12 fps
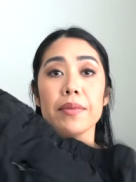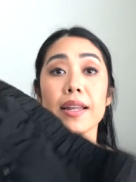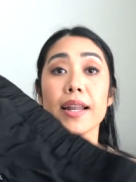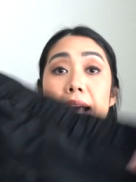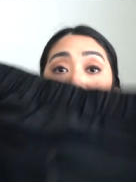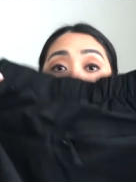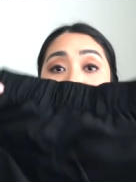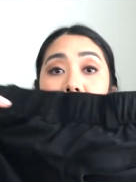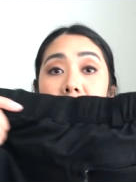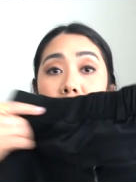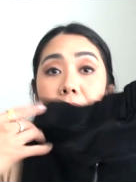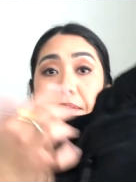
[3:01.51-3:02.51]
and it has
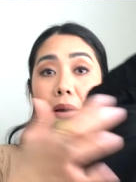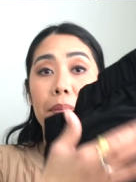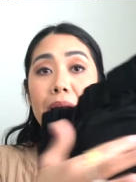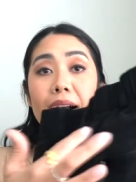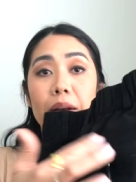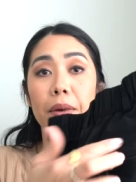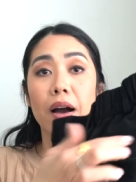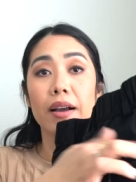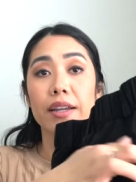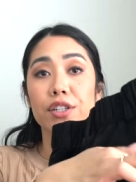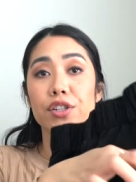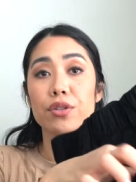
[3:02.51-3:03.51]
a, a back
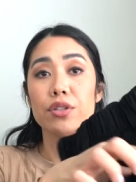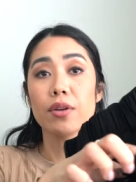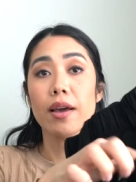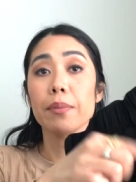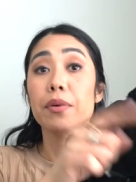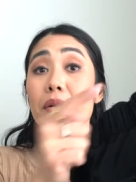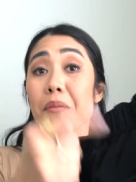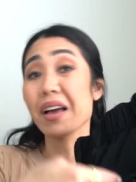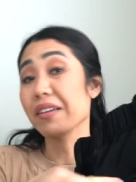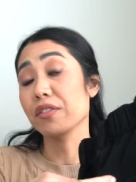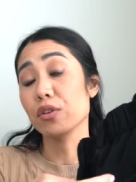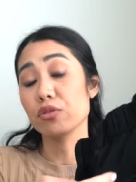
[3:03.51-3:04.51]
pocket too, so I put my
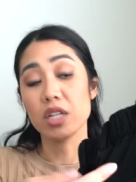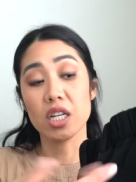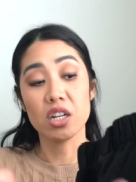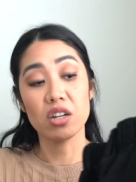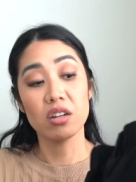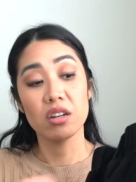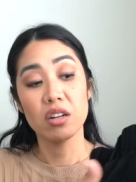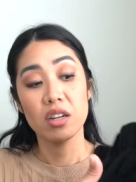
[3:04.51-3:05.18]
phone here